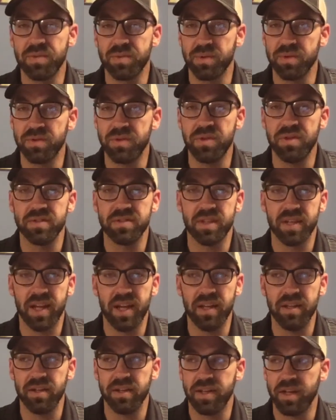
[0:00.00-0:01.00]
We're going to do this
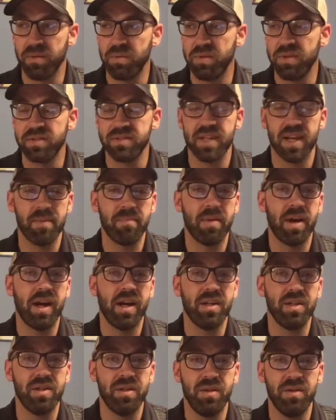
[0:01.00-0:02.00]
together, and I'm going to stand by
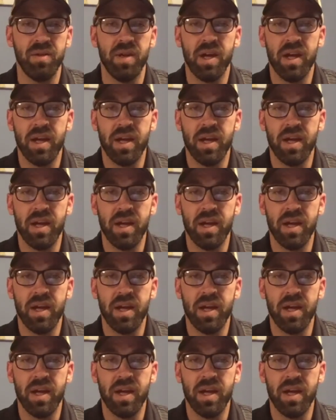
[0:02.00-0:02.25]
you,